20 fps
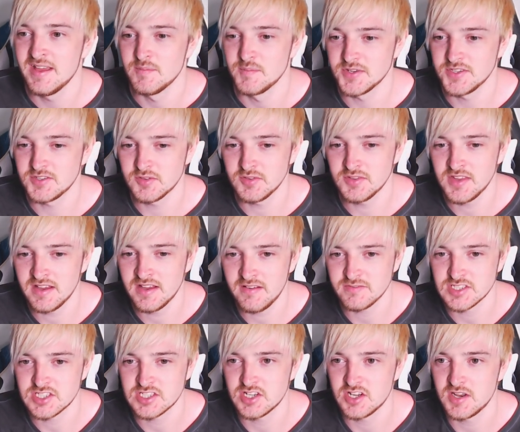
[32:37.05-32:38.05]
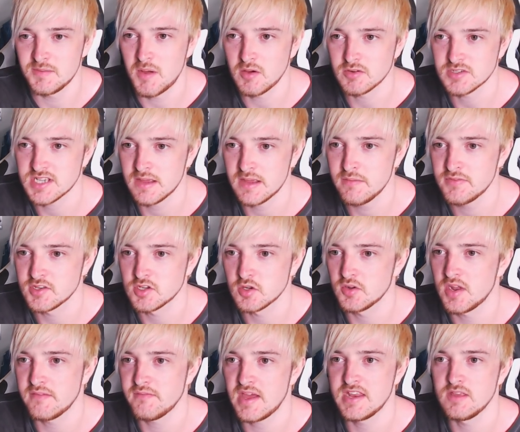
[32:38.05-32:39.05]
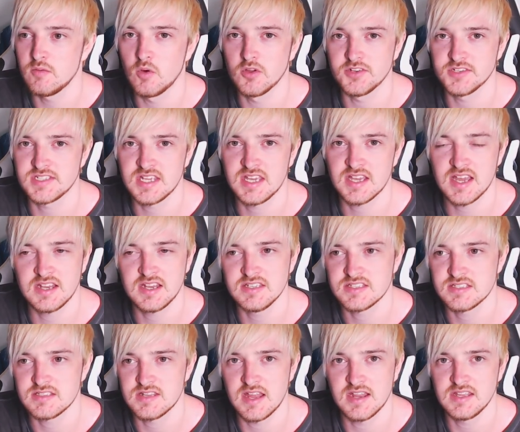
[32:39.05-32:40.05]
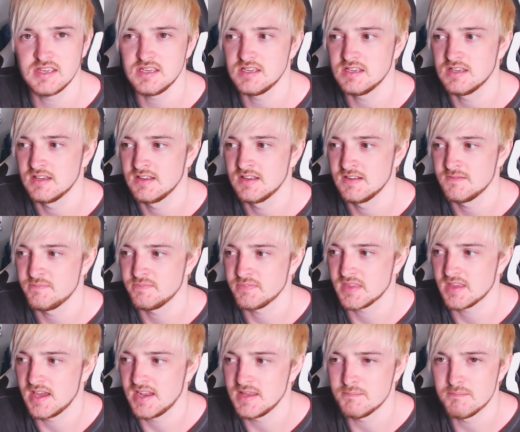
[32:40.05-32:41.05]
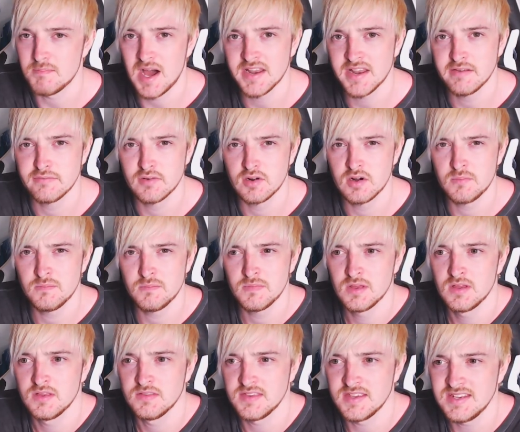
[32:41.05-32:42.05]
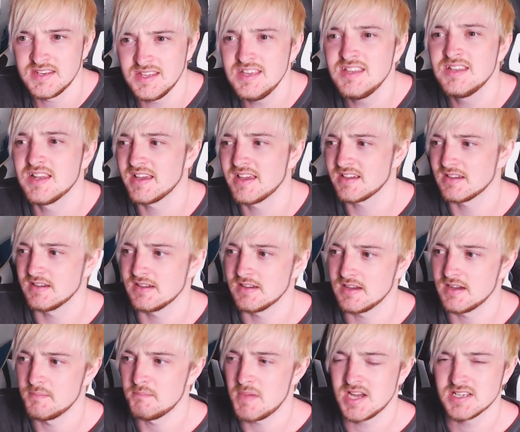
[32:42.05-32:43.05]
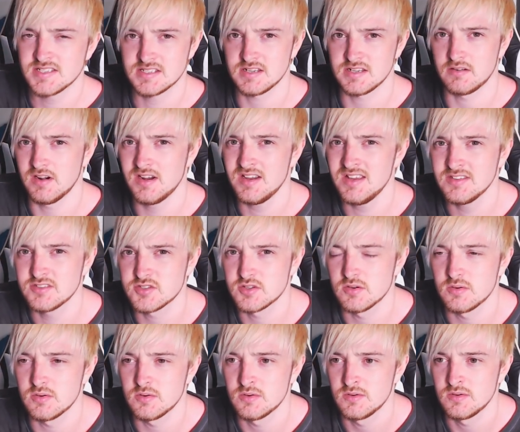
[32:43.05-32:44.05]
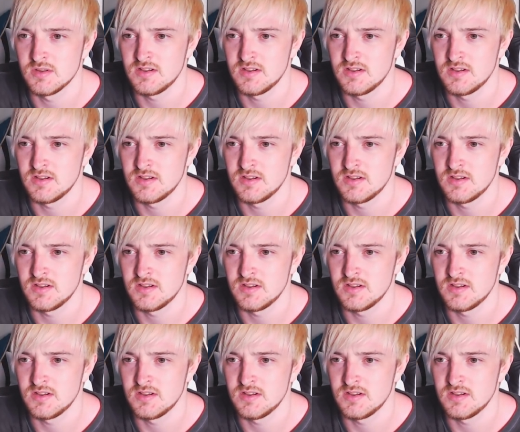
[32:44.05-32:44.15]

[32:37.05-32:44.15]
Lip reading: But don't they have a certain amount of time if they don't have anyone to take any mana from? They need like a master, right? So,